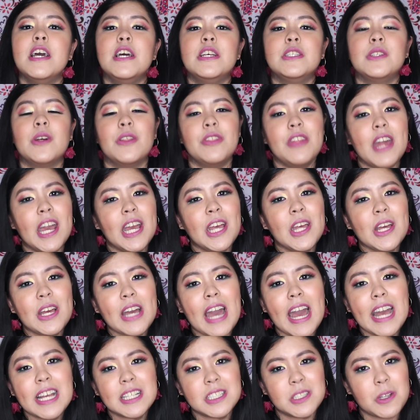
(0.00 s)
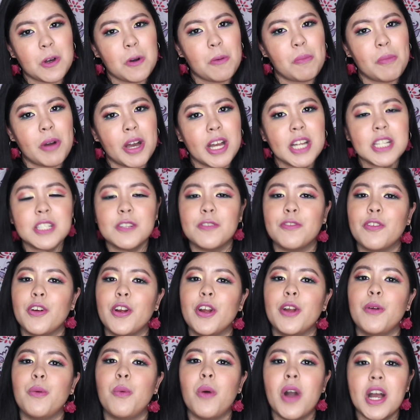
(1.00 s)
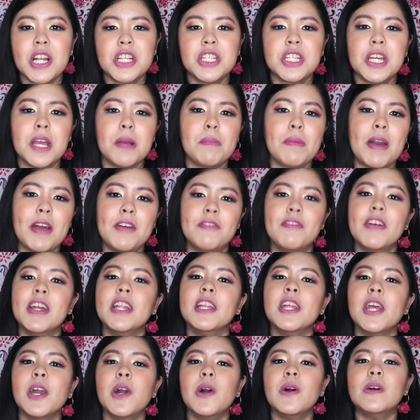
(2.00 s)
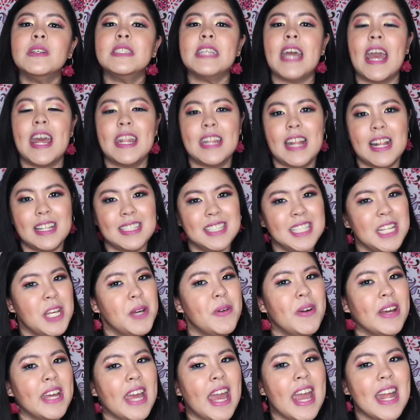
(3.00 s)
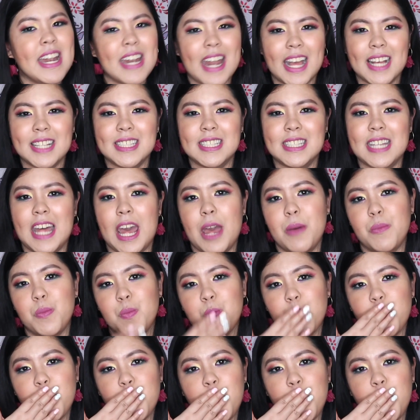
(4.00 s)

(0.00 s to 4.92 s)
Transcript: So thank you guys so much for watching my videos and I'll see you again next time.